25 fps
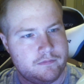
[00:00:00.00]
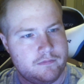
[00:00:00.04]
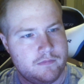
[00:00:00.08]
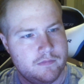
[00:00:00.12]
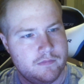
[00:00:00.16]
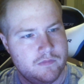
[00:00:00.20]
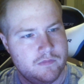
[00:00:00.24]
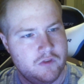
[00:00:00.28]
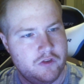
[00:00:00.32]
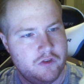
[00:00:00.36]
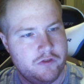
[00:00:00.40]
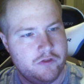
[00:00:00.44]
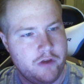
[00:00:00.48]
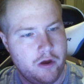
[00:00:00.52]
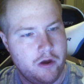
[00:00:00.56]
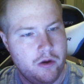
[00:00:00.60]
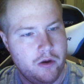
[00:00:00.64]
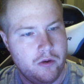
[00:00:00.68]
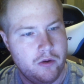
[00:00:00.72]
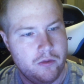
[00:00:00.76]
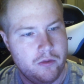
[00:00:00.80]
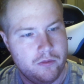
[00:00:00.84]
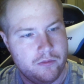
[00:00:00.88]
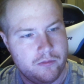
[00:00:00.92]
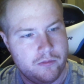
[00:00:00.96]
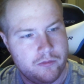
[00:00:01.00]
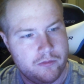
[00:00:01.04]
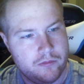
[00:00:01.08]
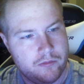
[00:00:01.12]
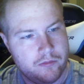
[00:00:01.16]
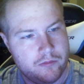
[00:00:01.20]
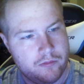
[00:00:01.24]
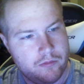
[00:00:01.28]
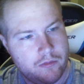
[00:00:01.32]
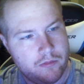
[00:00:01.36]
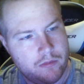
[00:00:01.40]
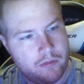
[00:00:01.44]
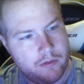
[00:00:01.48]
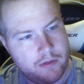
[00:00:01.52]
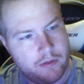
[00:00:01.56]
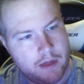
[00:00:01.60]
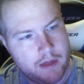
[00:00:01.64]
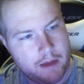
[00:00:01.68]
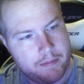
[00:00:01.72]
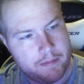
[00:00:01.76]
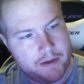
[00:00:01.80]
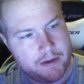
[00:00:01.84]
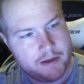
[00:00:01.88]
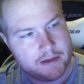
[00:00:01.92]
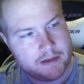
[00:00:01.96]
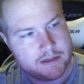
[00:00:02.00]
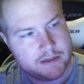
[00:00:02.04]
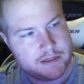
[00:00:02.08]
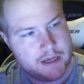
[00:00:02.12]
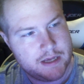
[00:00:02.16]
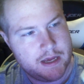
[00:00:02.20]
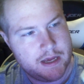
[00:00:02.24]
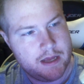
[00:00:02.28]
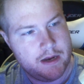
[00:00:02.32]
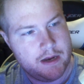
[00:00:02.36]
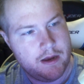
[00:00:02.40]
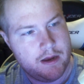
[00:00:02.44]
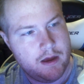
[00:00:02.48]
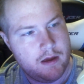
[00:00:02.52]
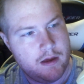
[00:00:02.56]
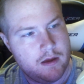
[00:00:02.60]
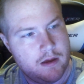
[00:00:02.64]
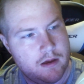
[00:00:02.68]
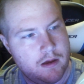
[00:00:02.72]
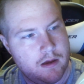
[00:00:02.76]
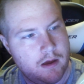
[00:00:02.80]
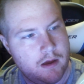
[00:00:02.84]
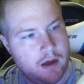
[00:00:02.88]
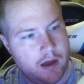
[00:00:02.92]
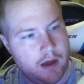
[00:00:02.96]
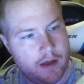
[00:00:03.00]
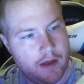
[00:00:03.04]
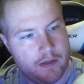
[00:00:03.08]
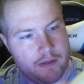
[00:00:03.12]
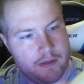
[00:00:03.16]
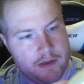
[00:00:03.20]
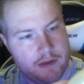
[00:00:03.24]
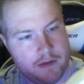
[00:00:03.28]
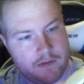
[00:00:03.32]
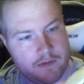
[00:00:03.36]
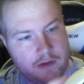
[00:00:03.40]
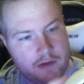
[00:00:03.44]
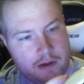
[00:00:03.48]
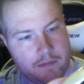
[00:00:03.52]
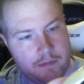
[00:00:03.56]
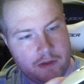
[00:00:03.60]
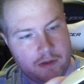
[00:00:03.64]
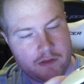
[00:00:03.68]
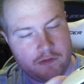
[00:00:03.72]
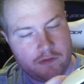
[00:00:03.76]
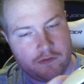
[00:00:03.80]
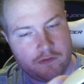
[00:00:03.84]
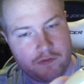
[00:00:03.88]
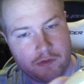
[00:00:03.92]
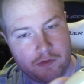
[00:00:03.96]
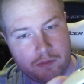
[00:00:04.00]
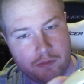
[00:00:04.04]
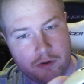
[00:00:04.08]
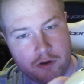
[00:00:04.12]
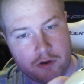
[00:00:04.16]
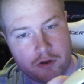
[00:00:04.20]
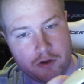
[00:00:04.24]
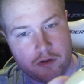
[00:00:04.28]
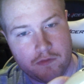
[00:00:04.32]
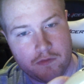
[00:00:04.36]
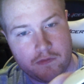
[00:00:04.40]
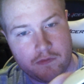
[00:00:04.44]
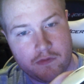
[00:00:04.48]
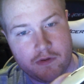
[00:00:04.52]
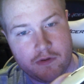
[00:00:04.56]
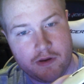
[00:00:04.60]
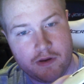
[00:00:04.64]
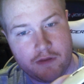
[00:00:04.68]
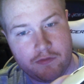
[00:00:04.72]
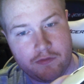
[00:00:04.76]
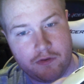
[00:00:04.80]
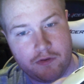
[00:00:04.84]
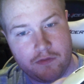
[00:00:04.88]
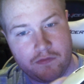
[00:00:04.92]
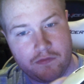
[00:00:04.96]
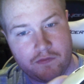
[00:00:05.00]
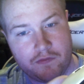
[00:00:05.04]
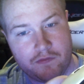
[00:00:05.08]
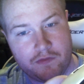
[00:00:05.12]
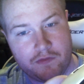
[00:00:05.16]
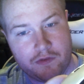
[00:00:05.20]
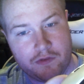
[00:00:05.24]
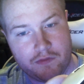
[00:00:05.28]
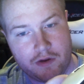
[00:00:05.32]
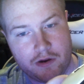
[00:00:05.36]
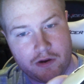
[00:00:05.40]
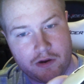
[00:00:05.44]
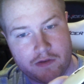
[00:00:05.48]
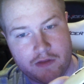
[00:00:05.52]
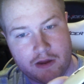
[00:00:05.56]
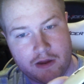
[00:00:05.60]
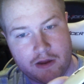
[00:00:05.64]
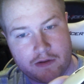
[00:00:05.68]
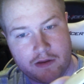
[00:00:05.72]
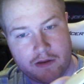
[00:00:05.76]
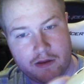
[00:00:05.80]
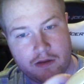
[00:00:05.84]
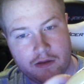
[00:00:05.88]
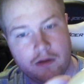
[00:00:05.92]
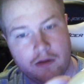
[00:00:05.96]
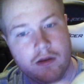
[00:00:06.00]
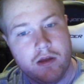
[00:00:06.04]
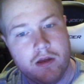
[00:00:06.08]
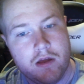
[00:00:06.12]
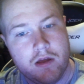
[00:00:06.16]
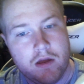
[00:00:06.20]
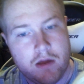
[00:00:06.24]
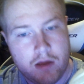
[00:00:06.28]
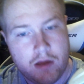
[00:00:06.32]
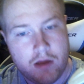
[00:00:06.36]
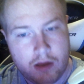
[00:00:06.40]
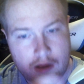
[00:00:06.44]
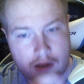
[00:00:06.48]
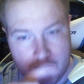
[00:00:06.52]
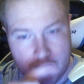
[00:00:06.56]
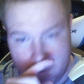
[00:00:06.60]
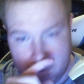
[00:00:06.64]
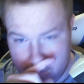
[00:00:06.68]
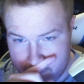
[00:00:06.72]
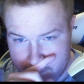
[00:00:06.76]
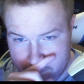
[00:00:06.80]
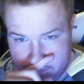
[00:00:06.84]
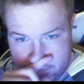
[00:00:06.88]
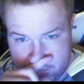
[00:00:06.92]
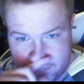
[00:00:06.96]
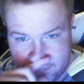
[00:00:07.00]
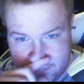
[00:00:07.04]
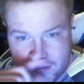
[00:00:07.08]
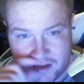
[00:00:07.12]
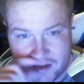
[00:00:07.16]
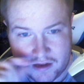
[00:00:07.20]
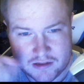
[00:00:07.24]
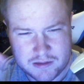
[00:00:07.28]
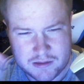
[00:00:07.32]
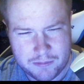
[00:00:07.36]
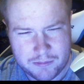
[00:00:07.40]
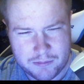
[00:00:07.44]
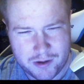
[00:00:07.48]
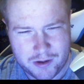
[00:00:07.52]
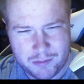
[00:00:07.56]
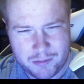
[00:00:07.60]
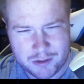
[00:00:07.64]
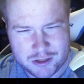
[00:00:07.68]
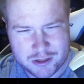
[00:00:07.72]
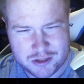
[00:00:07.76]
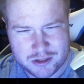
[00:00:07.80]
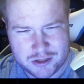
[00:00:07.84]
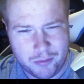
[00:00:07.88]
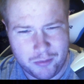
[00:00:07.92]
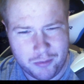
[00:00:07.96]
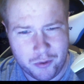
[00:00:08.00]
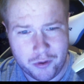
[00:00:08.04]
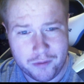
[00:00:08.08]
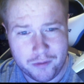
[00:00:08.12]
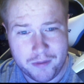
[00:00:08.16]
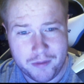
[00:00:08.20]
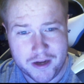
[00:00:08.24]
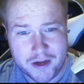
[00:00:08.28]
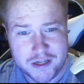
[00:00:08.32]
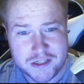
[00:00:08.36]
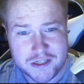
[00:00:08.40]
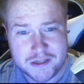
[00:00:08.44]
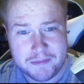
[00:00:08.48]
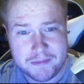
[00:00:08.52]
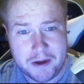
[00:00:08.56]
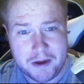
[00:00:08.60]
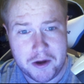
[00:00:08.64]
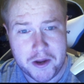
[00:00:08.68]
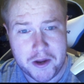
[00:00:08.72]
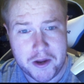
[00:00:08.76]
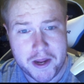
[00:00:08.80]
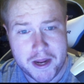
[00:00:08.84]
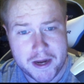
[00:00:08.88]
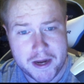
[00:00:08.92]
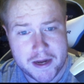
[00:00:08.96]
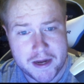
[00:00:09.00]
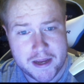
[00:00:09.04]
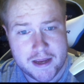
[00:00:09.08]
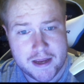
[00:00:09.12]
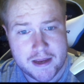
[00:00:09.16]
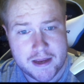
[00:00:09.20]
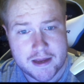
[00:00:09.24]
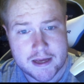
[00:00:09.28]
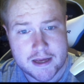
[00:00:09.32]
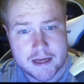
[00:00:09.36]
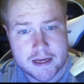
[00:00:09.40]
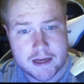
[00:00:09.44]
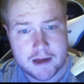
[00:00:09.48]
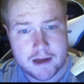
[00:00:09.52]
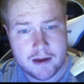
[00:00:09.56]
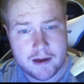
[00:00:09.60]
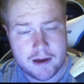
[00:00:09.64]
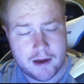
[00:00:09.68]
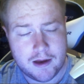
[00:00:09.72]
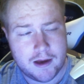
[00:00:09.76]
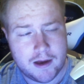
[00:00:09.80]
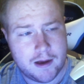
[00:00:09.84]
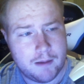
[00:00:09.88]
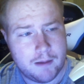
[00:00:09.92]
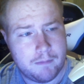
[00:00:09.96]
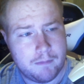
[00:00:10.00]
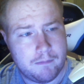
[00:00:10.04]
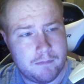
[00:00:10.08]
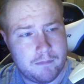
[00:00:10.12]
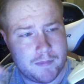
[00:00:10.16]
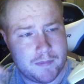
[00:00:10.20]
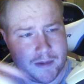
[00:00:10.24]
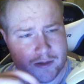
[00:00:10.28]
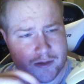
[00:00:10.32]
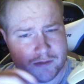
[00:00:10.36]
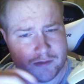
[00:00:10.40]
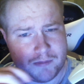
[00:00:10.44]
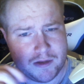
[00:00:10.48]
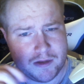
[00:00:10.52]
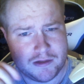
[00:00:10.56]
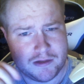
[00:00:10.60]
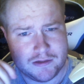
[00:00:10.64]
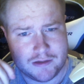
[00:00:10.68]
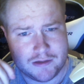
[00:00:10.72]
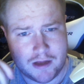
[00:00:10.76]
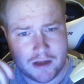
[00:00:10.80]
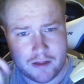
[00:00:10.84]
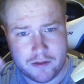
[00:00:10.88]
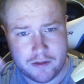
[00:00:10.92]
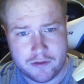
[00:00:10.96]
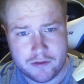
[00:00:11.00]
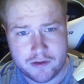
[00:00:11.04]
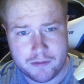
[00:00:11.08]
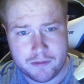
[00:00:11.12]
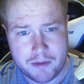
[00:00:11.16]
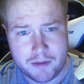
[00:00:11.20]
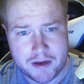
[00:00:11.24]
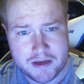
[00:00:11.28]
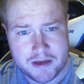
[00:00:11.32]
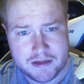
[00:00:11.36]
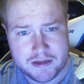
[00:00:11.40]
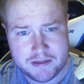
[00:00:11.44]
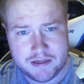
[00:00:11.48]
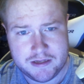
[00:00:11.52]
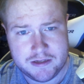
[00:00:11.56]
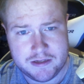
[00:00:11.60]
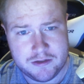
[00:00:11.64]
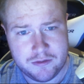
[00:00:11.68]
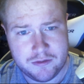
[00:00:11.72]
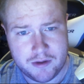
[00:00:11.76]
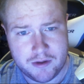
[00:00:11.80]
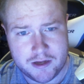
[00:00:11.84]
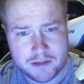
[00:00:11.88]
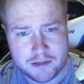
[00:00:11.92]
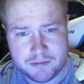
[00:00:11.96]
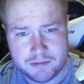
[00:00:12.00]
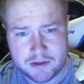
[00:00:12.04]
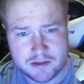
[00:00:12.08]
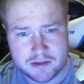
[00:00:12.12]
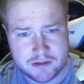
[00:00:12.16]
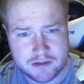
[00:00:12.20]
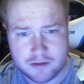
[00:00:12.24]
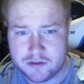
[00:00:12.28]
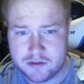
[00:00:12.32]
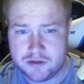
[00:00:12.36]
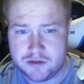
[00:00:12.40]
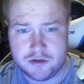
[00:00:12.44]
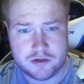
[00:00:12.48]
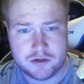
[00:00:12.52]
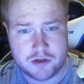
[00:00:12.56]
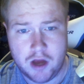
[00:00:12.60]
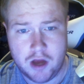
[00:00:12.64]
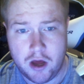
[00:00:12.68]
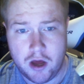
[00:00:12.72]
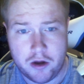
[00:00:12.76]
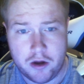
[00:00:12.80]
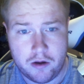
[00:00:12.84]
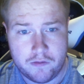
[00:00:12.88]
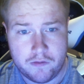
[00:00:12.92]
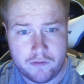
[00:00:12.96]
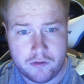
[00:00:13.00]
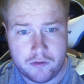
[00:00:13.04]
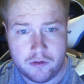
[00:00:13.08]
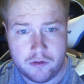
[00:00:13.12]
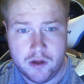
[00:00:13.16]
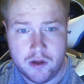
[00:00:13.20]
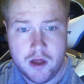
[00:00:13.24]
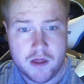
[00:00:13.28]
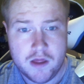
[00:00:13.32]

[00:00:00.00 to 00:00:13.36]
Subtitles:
So that being said, the side buttons feel pretty good. Definitely feel very tactile. I guess I'm pretty much spoiled by just about any mouse buttons other than my EC2As, because those are just god awful.